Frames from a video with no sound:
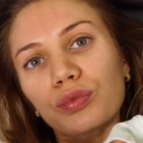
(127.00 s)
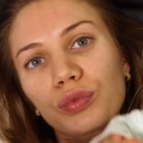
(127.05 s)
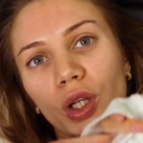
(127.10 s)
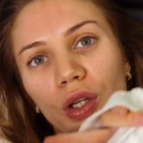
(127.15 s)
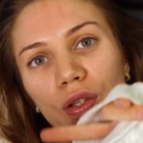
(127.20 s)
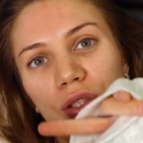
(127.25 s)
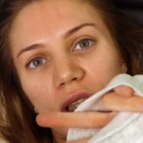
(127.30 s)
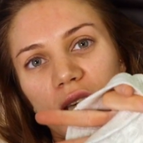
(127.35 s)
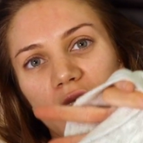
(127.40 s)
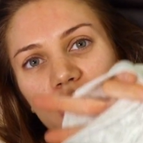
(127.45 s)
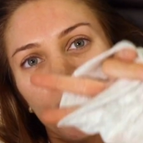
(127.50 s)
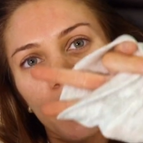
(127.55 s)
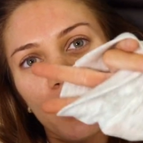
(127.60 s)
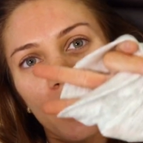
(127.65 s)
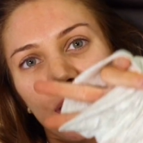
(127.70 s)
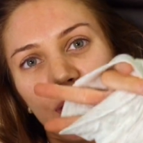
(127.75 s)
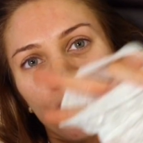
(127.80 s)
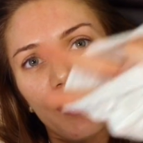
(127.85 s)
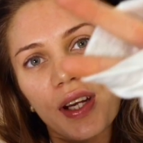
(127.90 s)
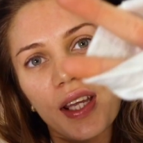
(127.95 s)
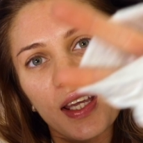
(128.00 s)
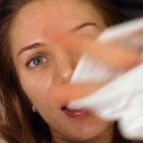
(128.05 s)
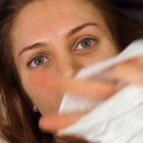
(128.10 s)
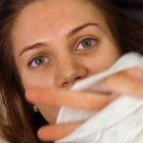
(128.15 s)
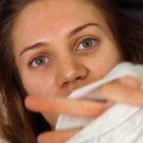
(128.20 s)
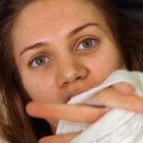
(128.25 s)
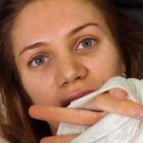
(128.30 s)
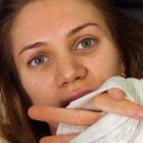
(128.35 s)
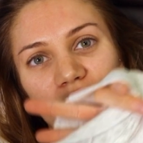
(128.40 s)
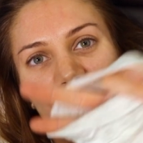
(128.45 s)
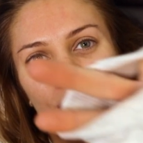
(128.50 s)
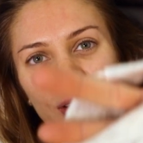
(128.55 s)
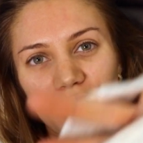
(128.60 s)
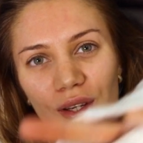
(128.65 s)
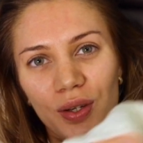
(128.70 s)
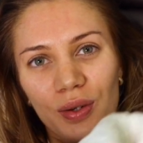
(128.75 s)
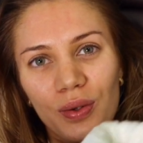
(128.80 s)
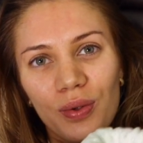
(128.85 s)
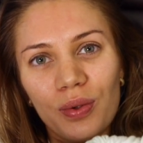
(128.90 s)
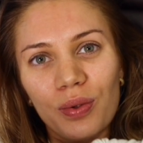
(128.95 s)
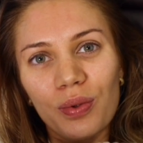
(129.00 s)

I'll see you in 3, 2,